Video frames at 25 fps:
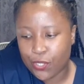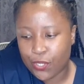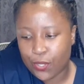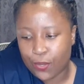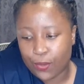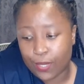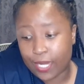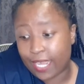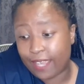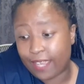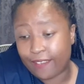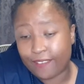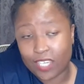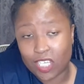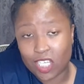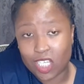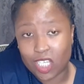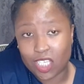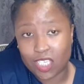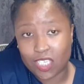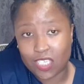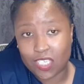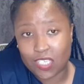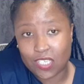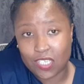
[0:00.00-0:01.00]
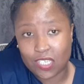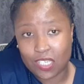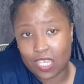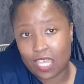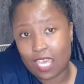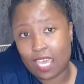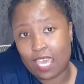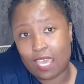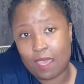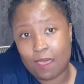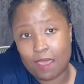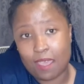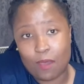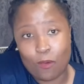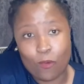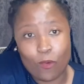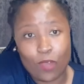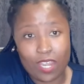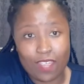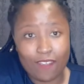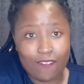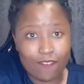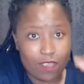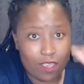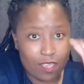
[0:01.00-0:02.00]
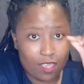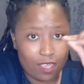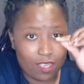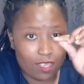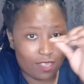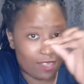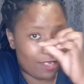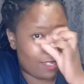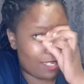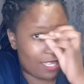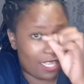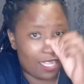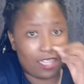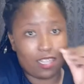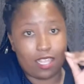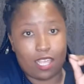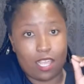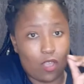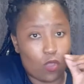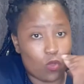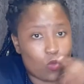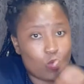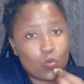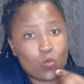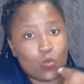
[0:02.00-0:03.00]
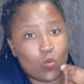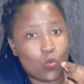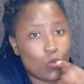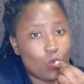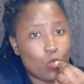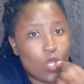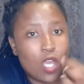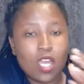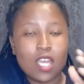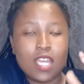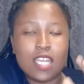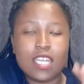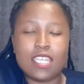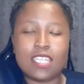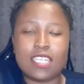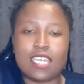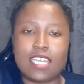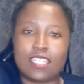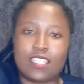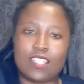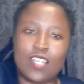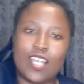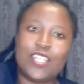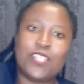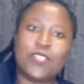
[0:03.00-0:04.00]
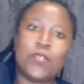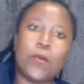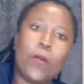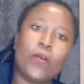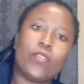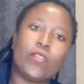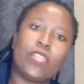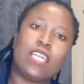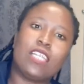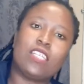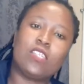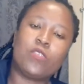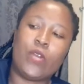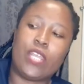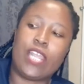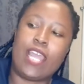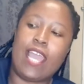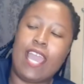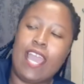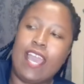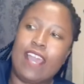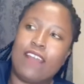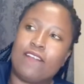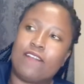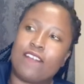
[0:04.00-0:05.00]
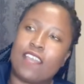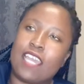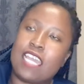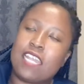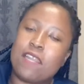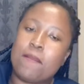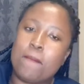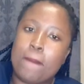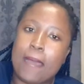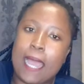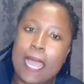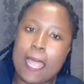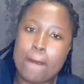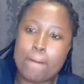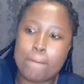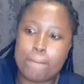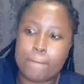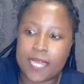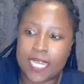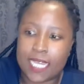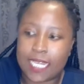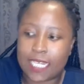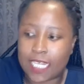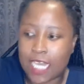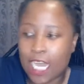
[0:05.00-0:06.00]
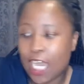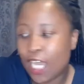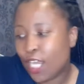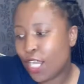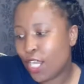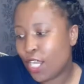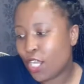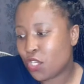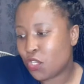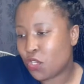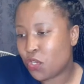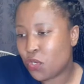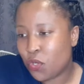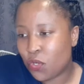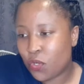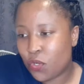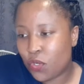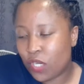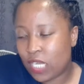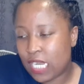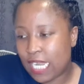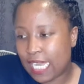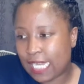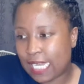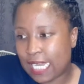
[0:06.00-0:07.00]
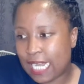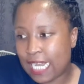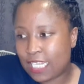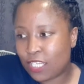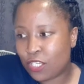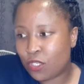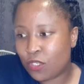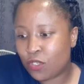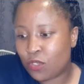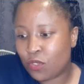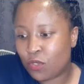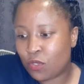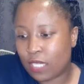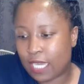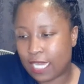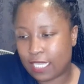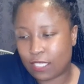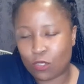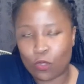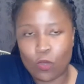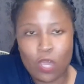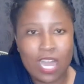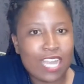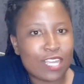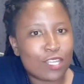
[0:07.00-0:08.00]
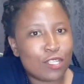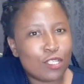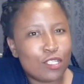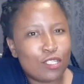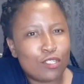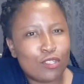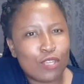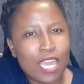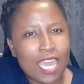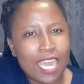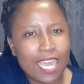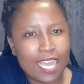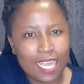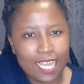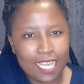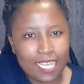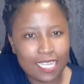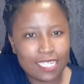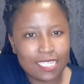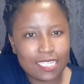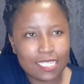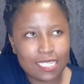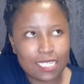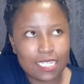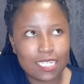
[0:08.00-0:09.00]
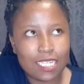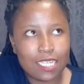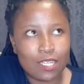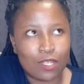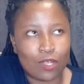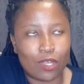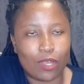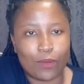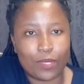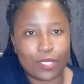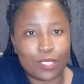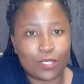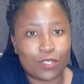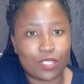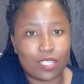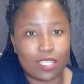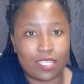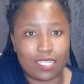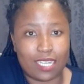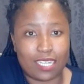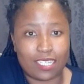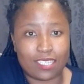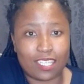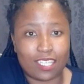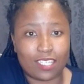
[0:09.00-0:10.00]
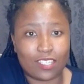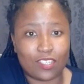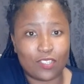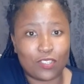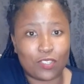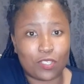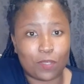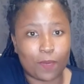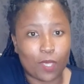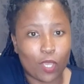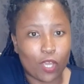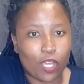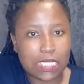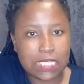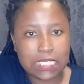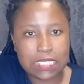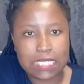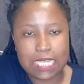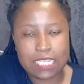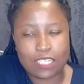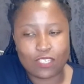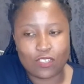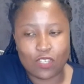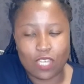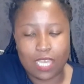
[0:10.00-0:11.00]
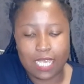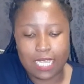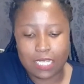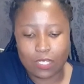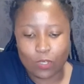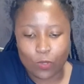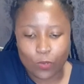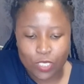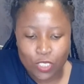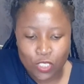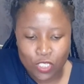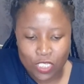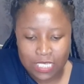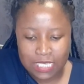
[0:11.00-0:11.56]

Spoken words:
whatever it is. Yes, so that's what I have in my bag. You know, like, I used to hate going to the dissection, to be honest. I used to hate going to